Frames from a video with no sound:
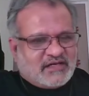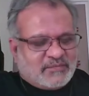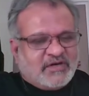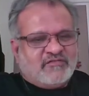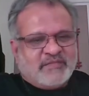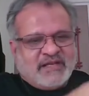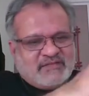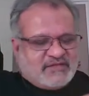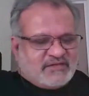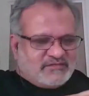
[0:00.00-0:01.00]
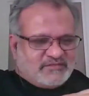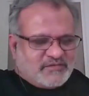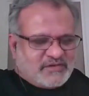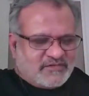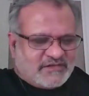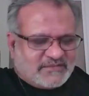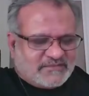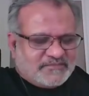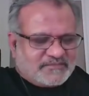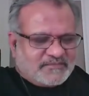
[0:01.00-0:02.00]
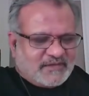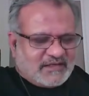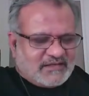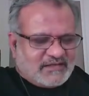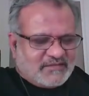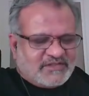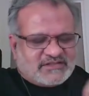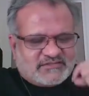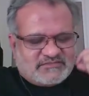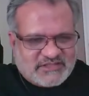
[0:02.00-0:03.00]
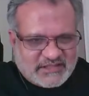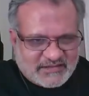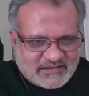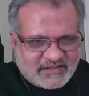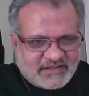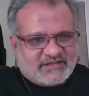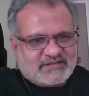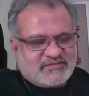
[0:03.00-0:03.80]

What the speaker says: above many. Let me just say another thing.